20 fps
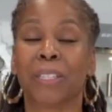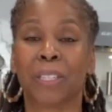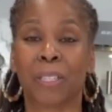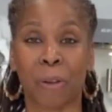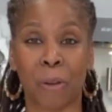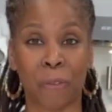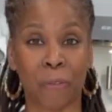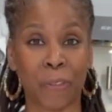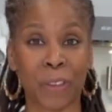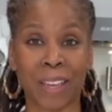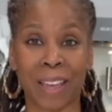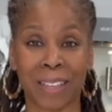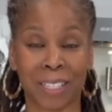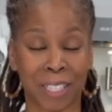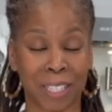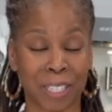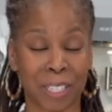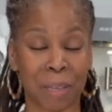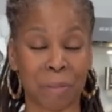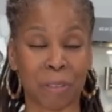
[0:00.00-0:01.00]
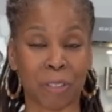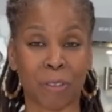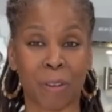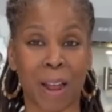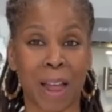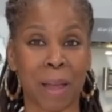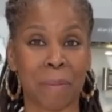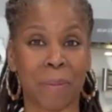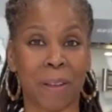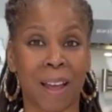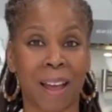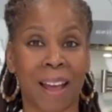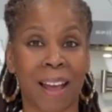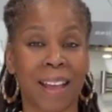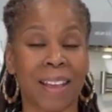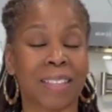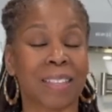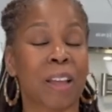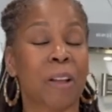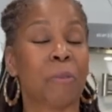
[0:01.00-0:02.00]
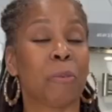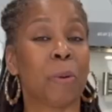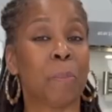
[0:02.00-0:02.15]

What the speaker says: Don't forget to subscribe, guys.